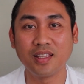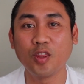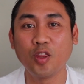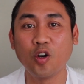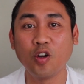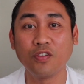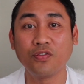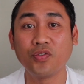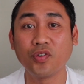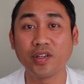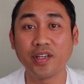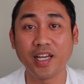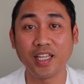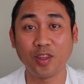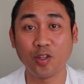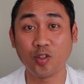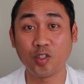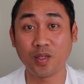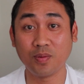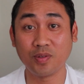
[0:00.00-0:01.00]
Don't
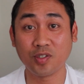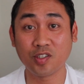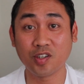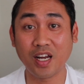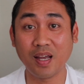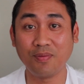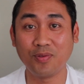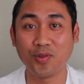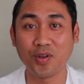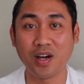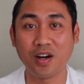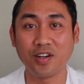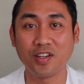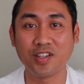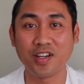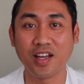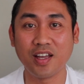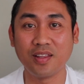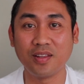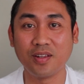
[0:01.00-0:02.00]
forget to subscribe to our
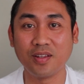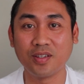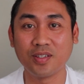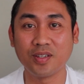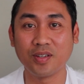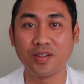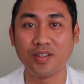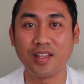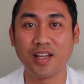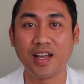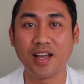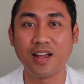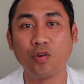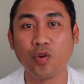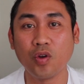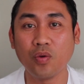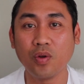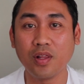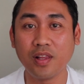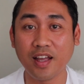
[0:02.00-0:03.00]
channel so that
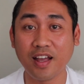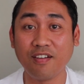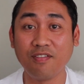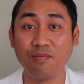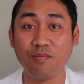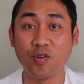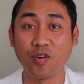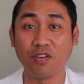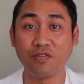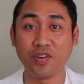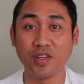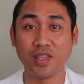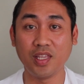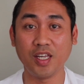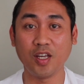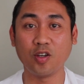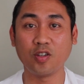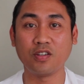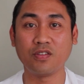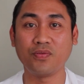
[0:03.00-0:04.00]
we will have more
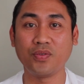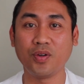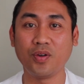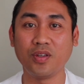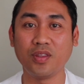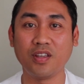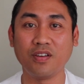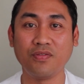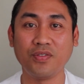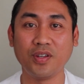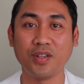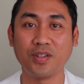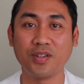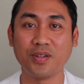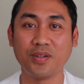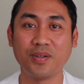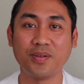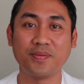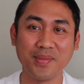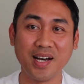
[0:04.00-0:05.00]
videos for you in the
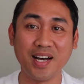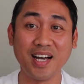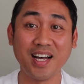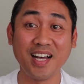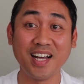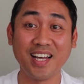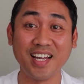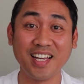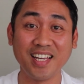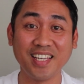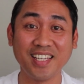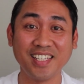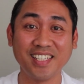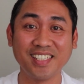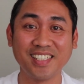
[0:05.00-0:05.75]
future. Bye.